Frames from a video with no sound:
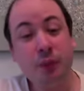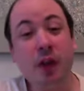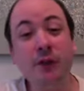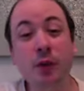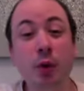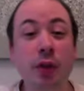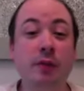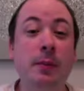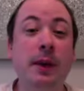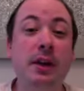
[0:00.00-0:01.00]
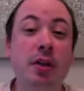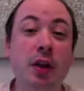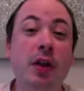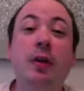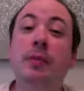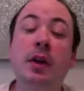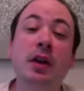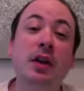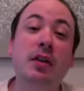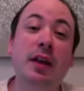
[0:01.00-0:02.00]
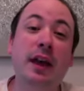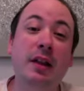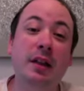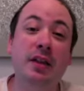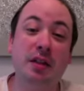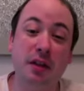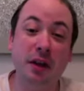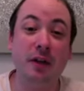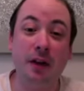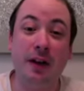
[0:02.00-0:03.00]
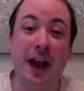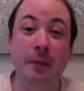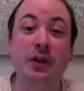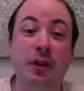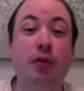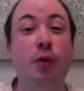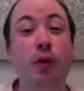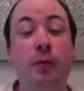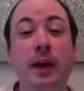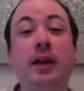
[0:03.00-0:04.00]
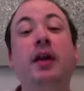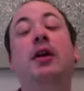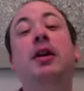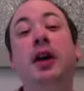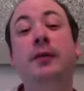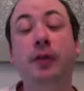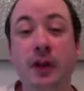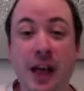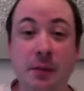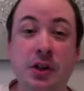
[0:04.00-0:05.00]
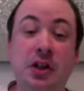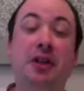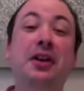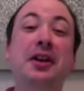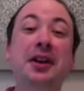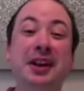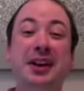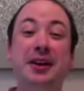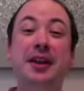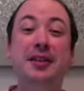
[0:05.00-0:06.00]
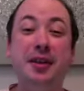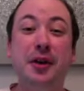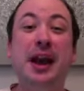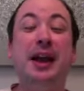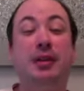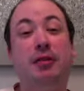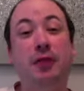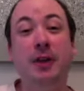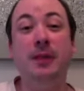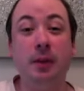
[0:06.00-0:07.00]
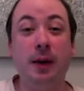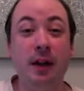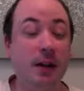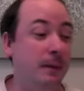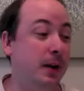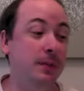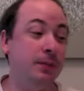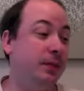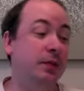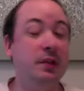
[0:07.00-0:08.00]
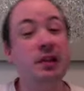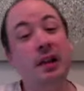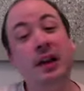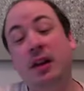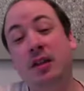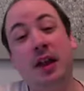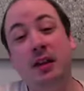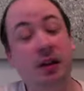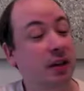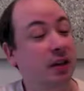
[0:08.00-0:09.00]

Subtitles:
for want of a better term, Dale is an amateur sauce maker, and for an amateur, he's doing extremely well. I mean, like I said,